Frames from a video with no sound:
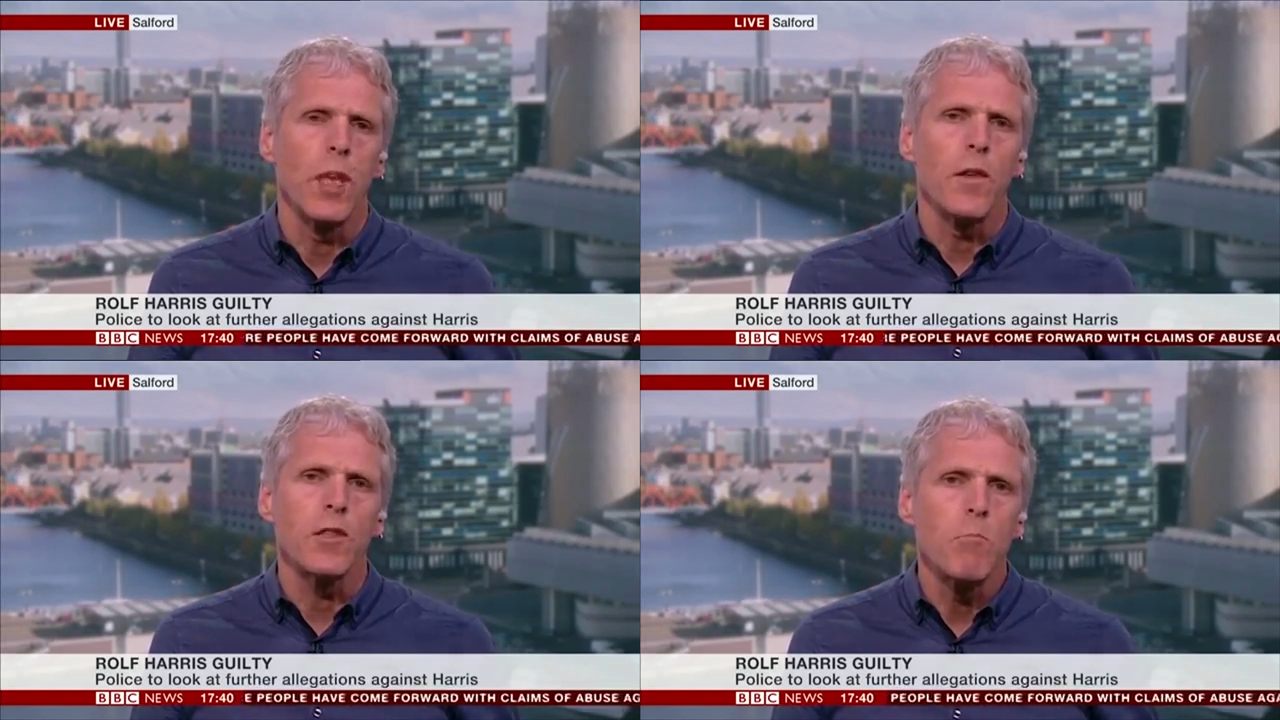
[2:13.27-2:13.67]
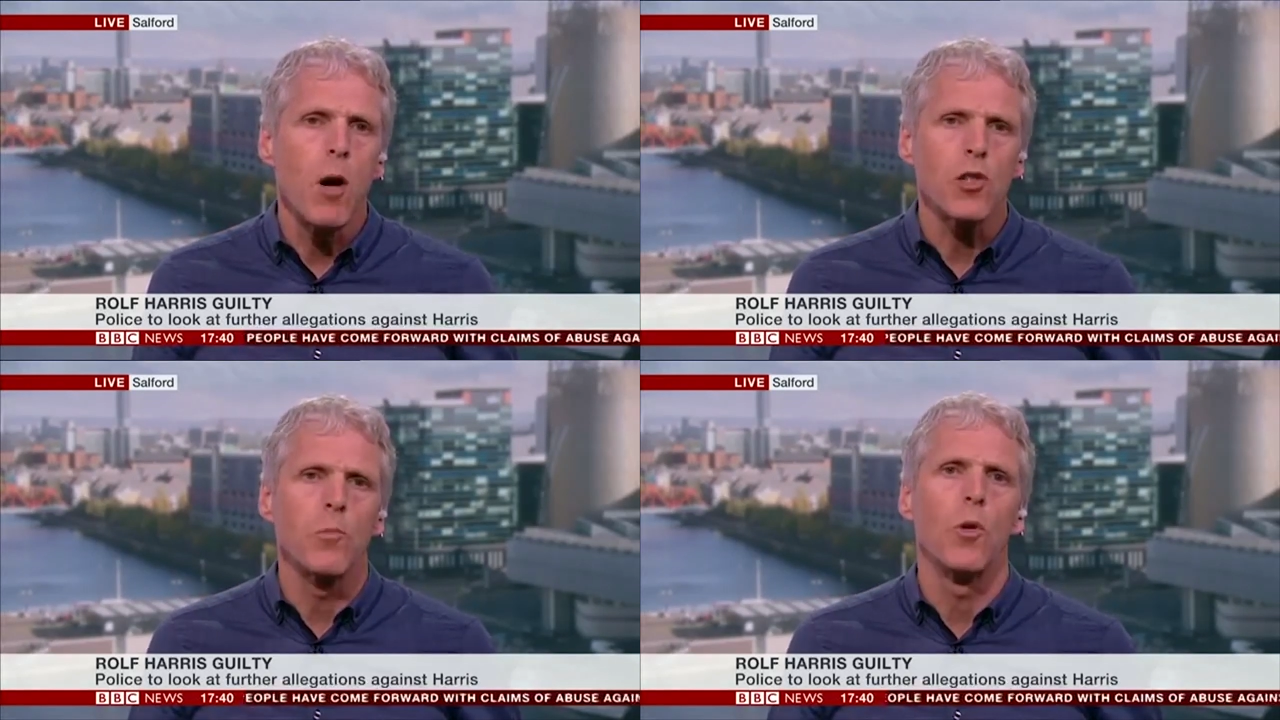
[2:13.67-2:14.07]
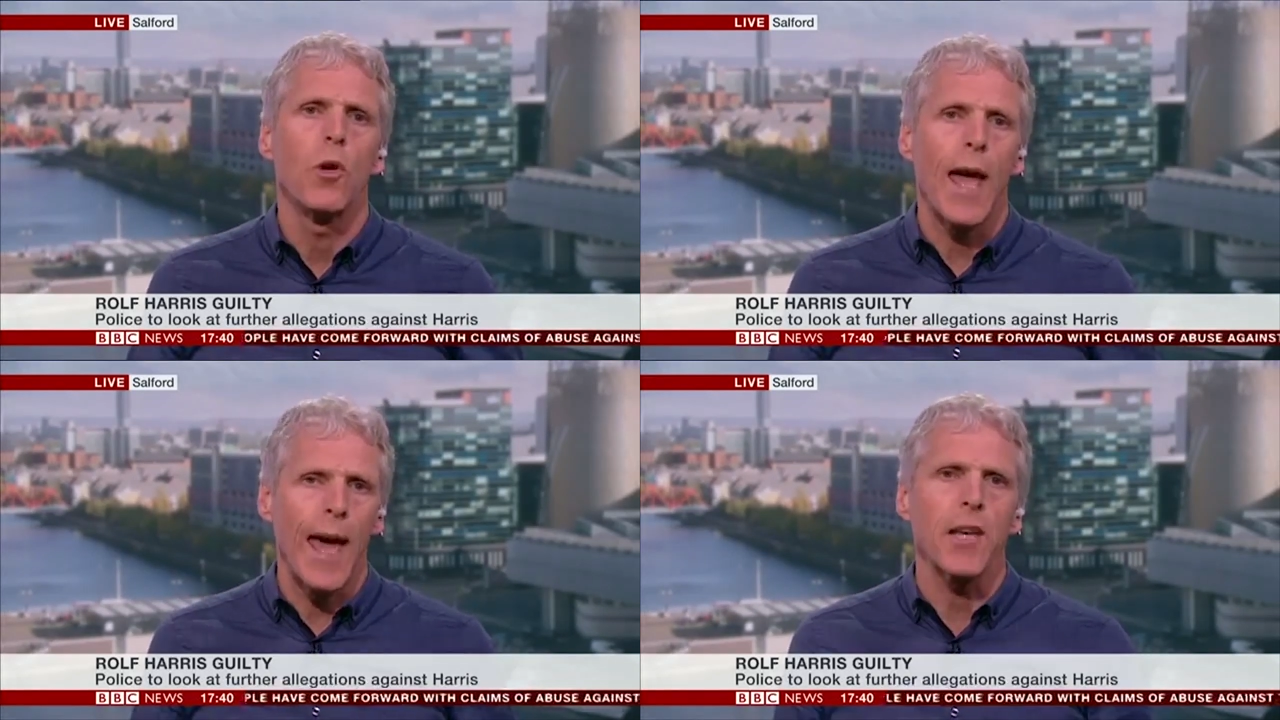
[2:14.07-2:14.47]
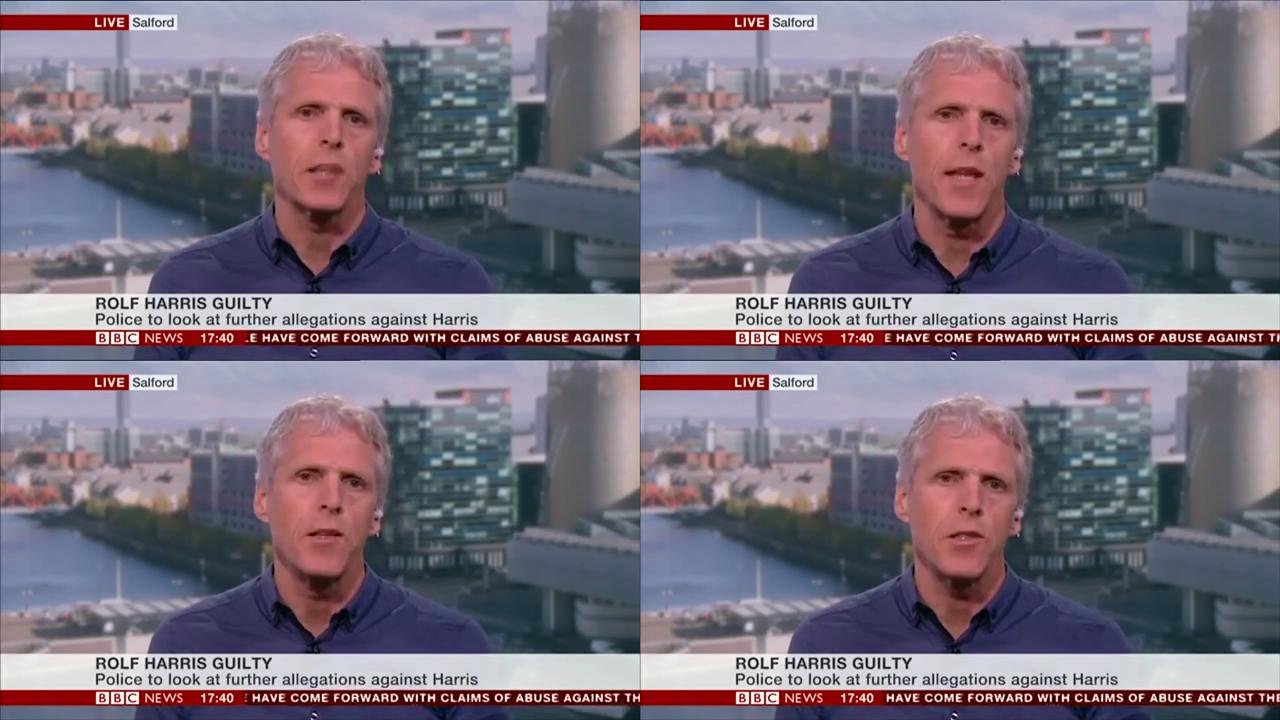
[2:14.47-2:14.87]
There's a much more
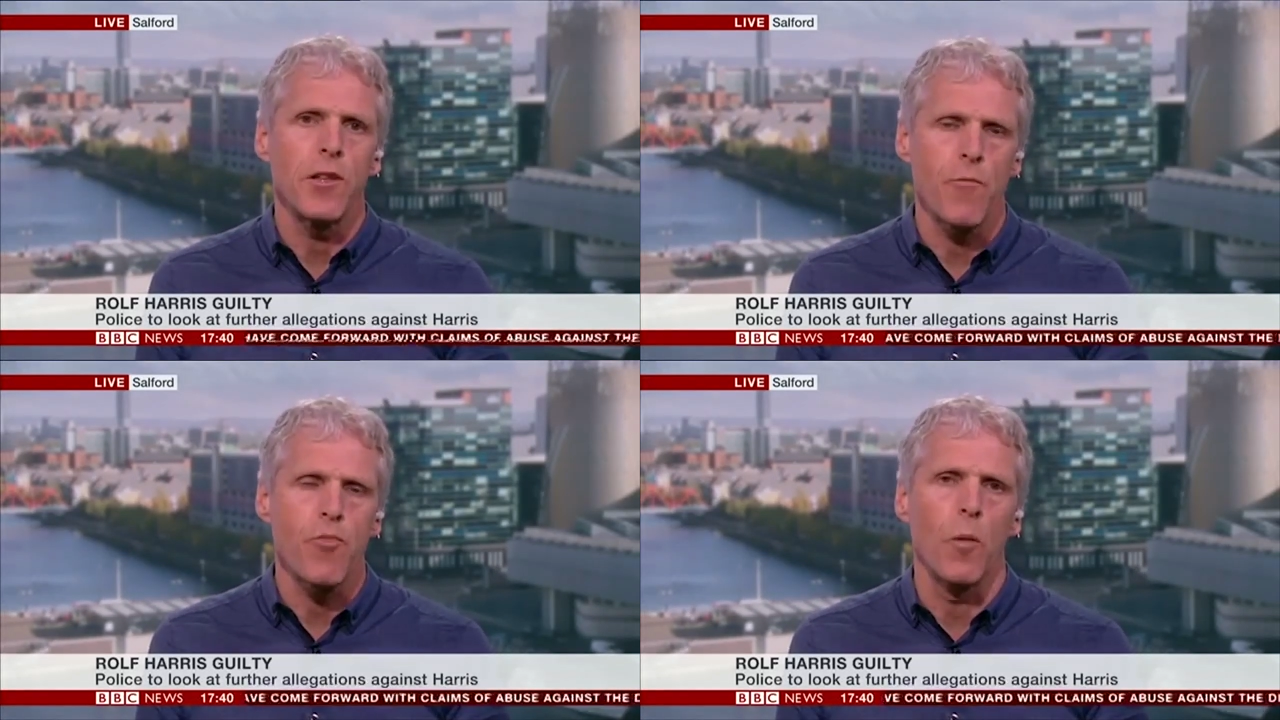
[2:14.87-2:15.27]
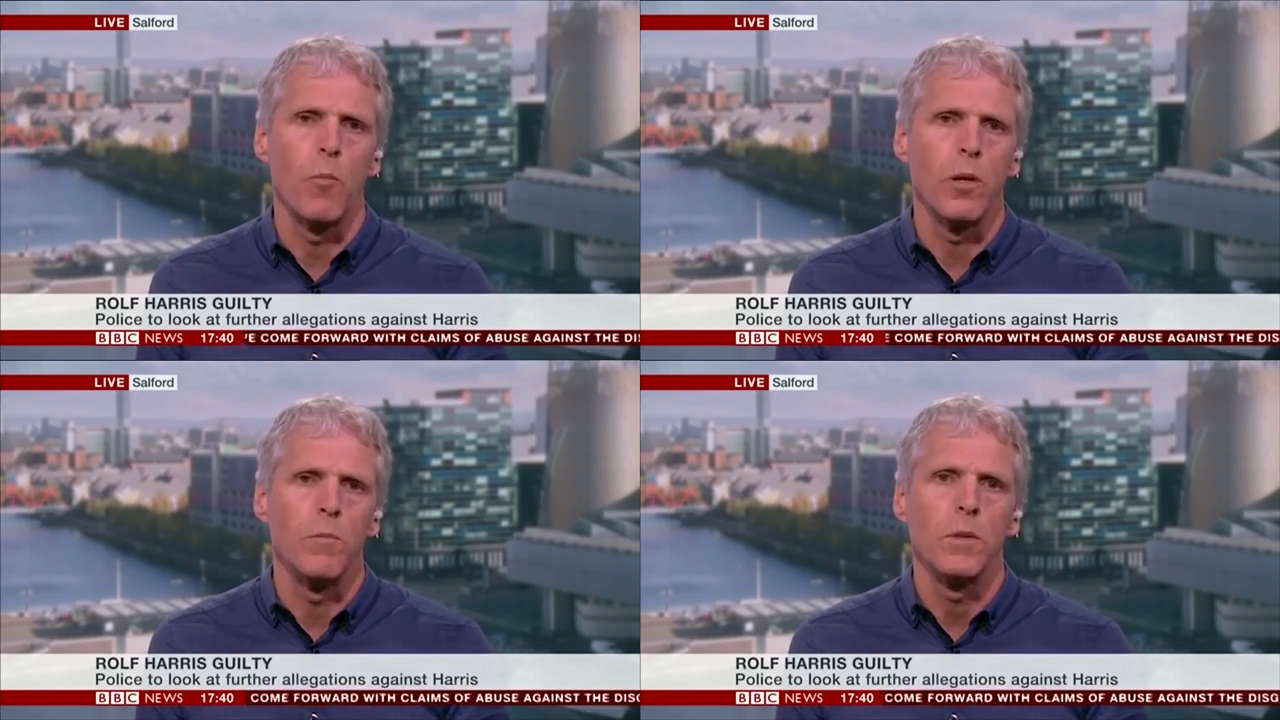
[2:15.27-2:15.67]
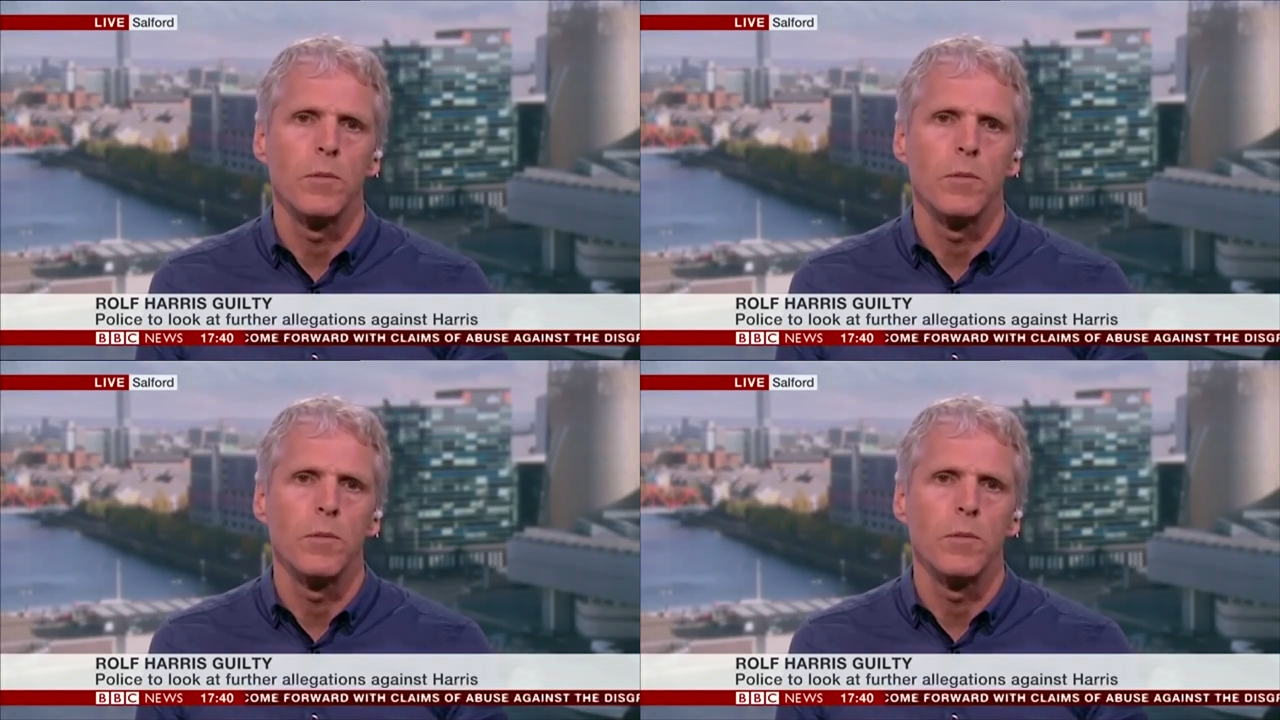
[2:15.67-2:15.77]
extensive problem.